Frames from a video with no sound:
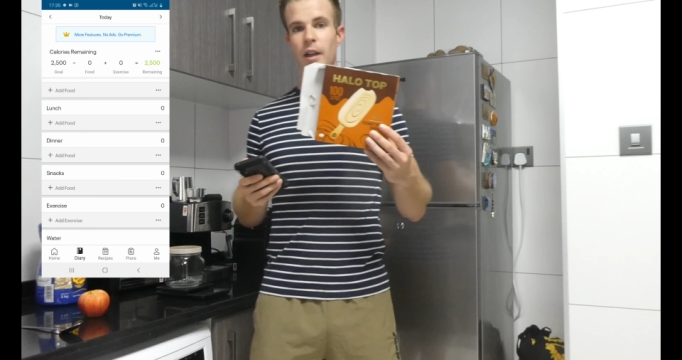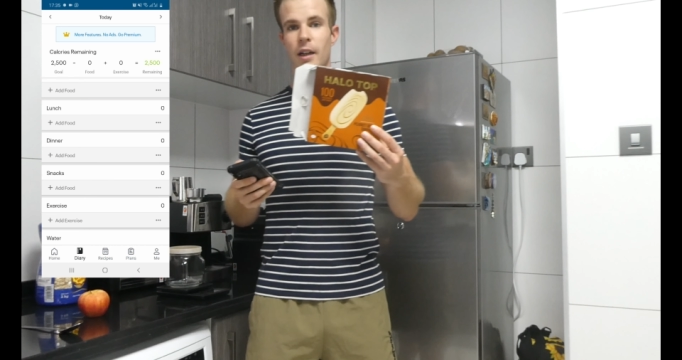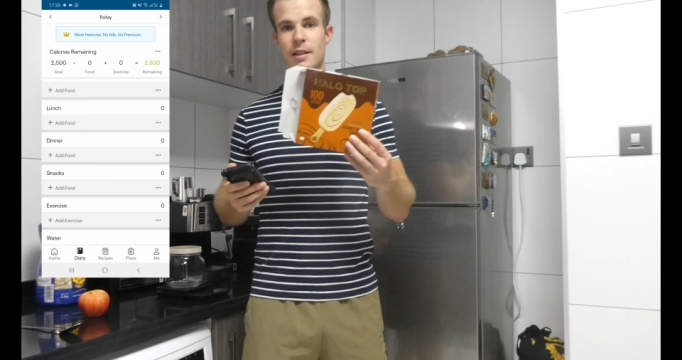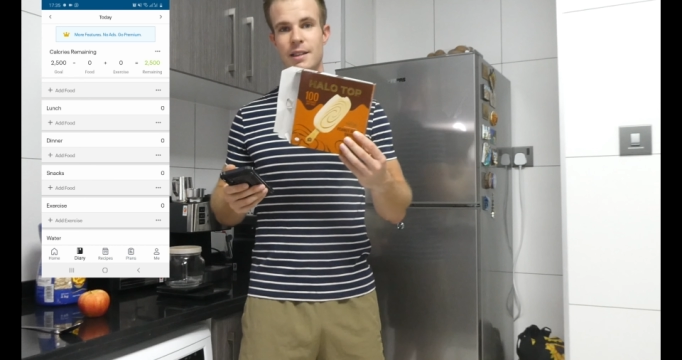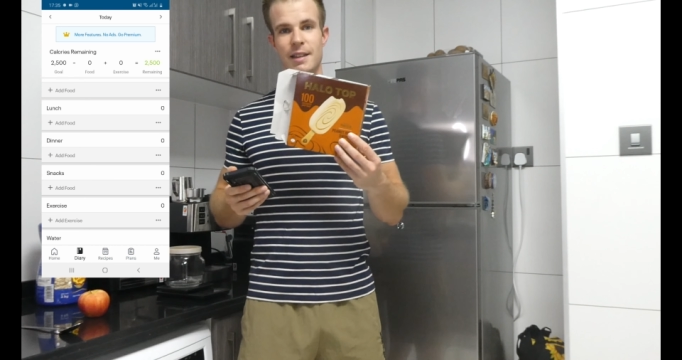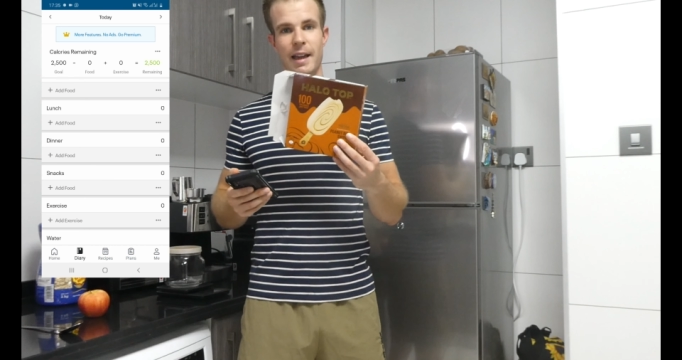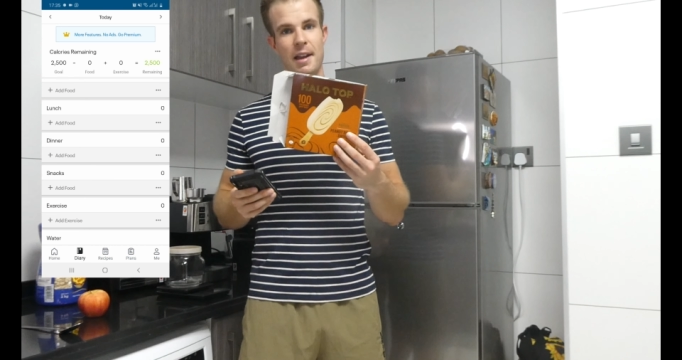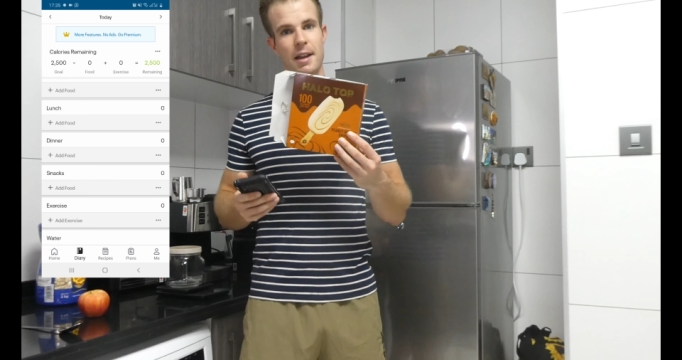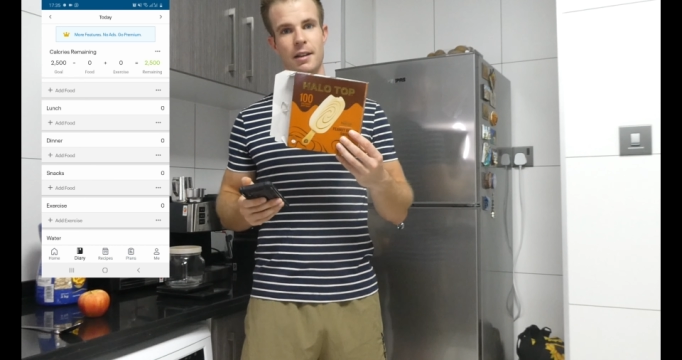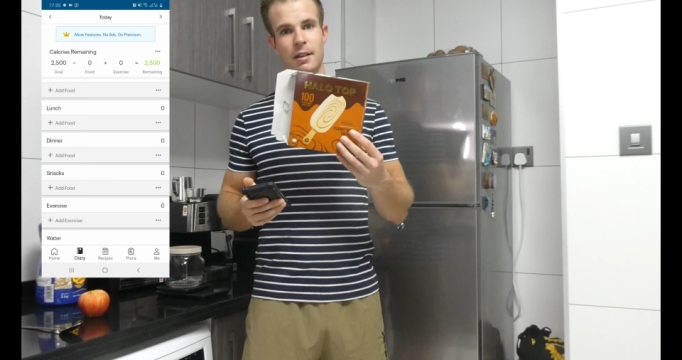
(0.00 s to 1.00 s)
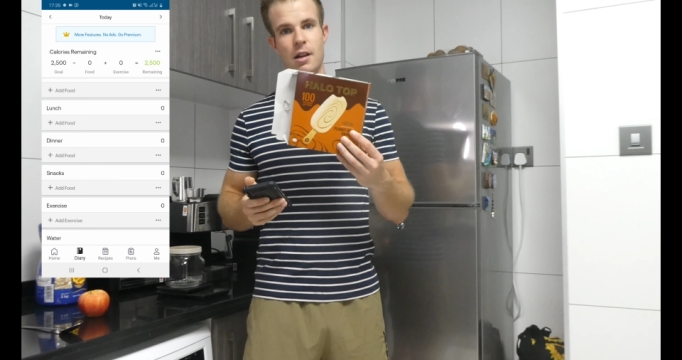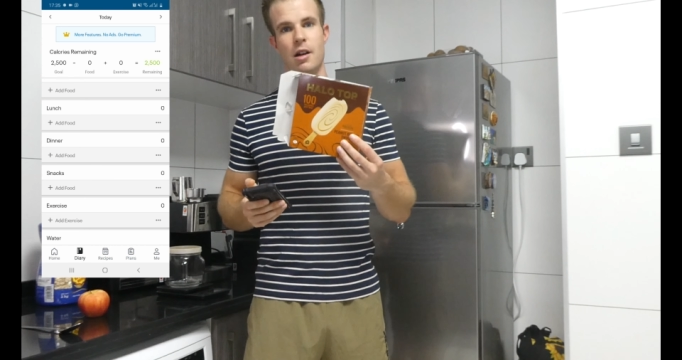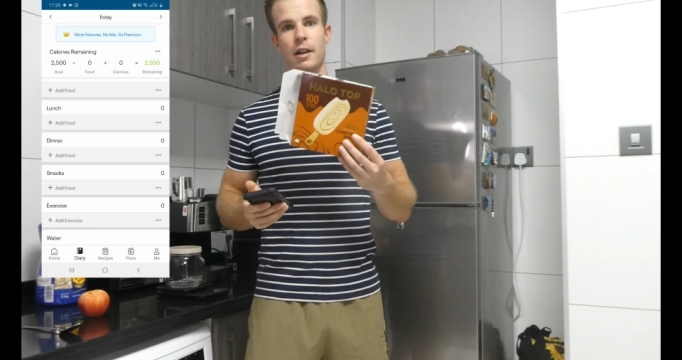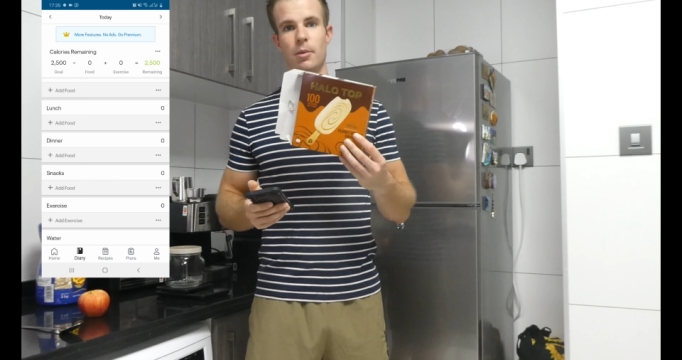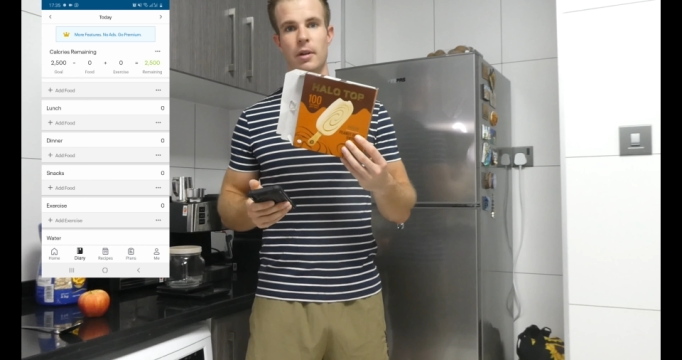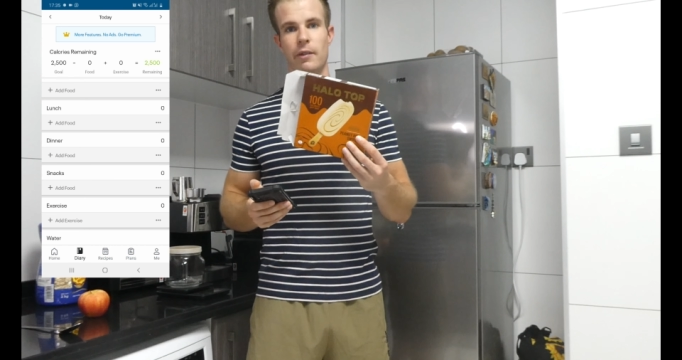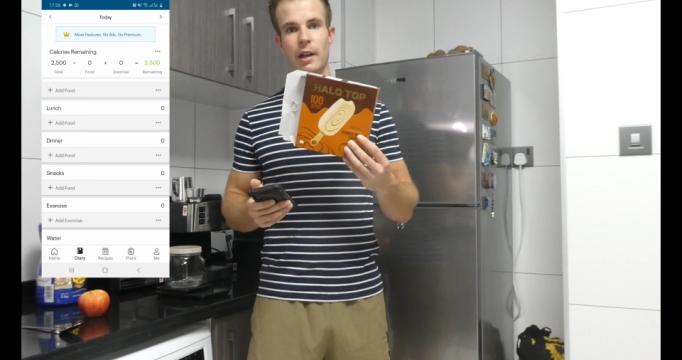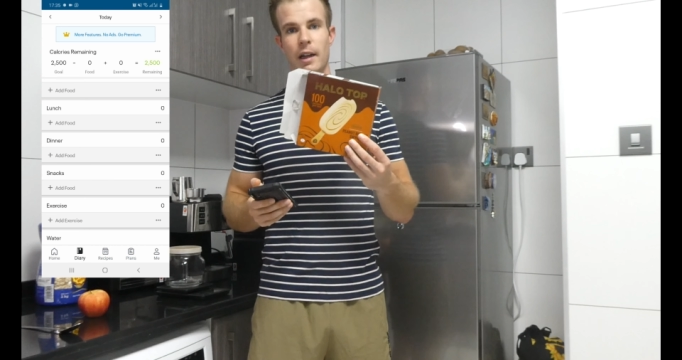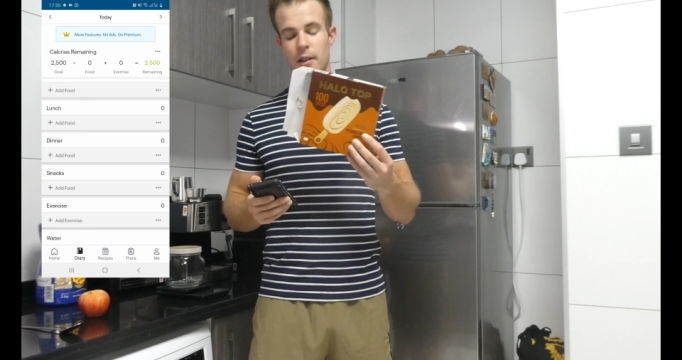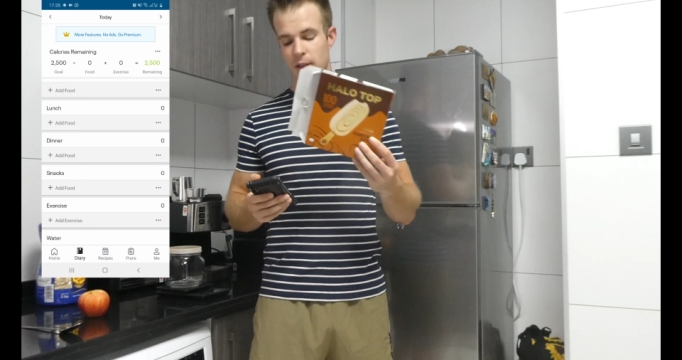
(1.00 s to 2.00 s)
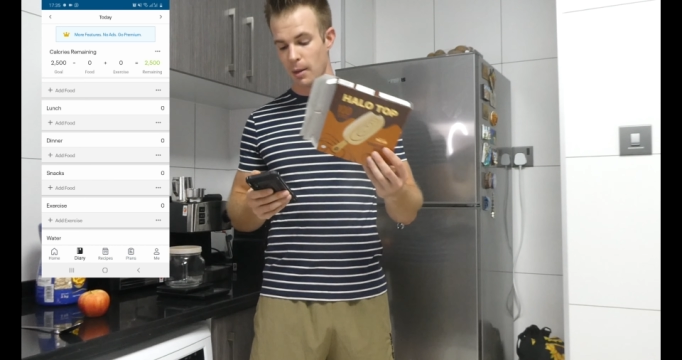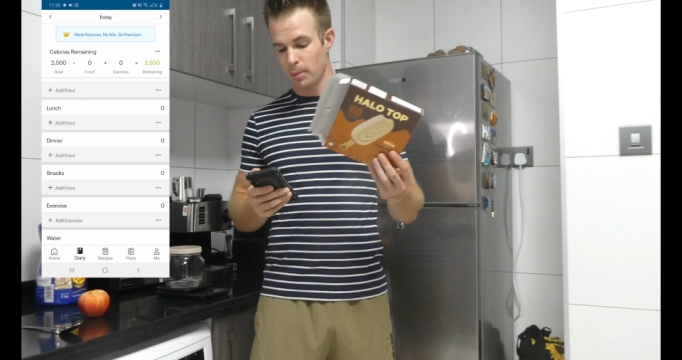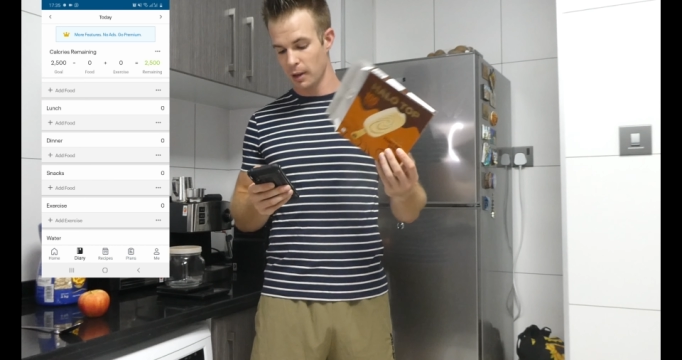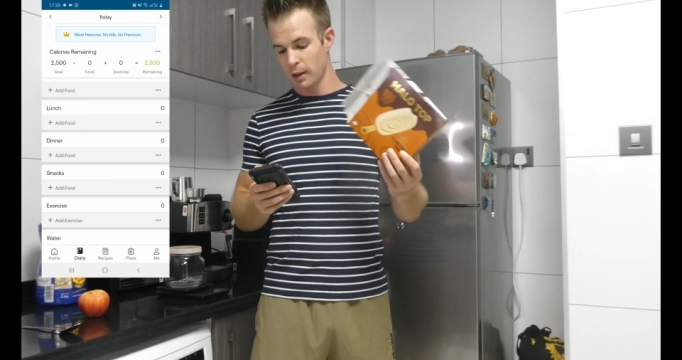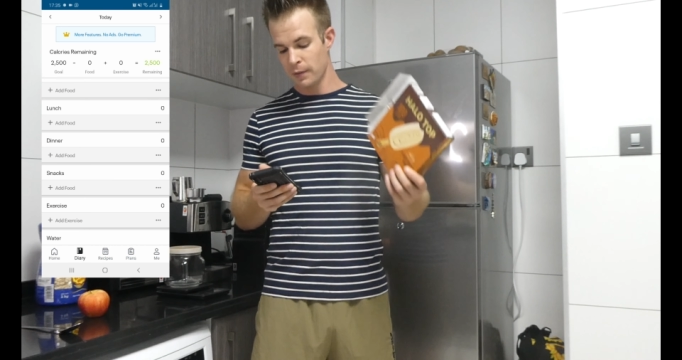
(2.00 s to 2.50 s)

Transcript: a little snack, like a bit of a halo top.